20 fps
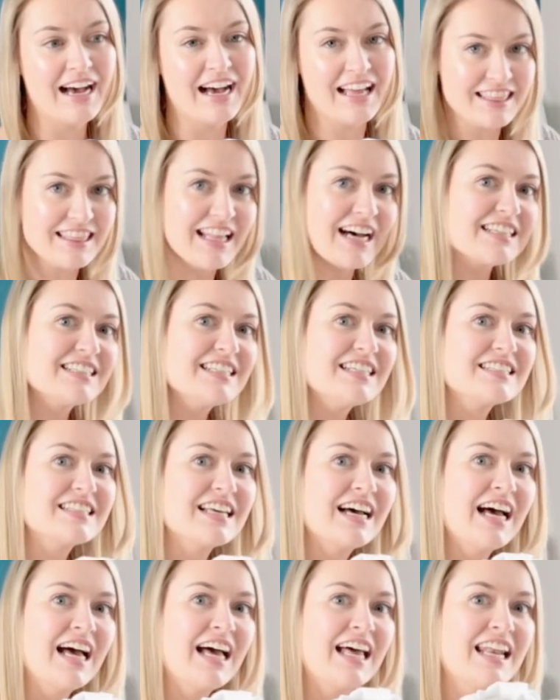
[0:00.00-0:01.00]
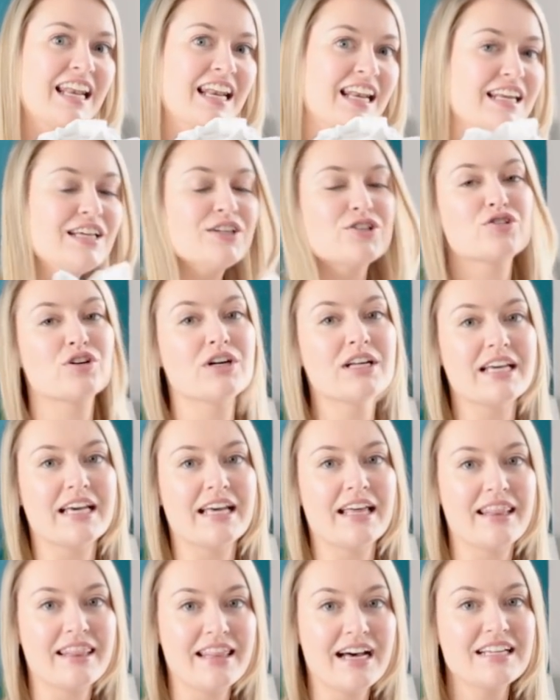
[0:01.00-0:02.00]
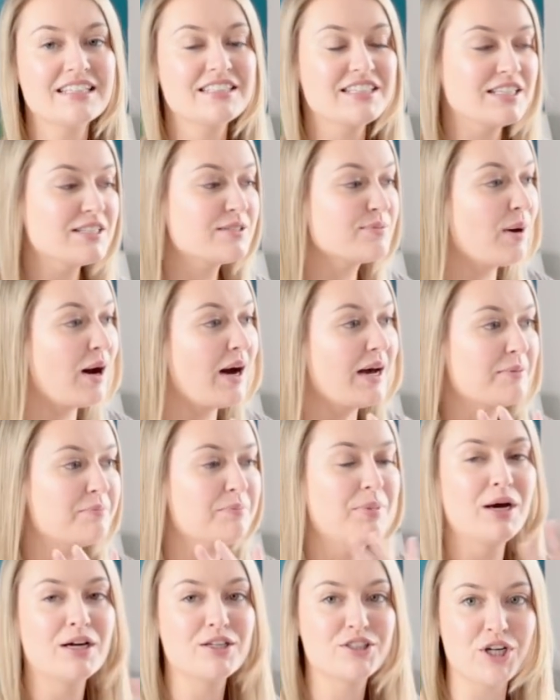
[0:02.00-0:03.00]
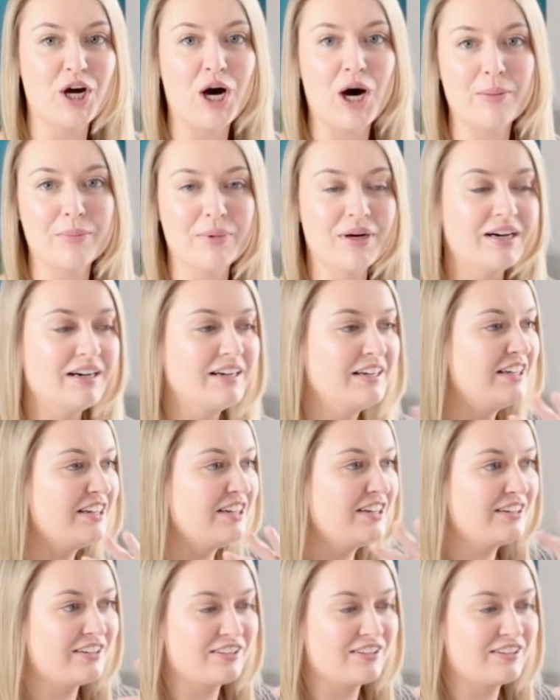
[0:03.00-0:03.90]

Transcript: And that is literally it. That is my pajama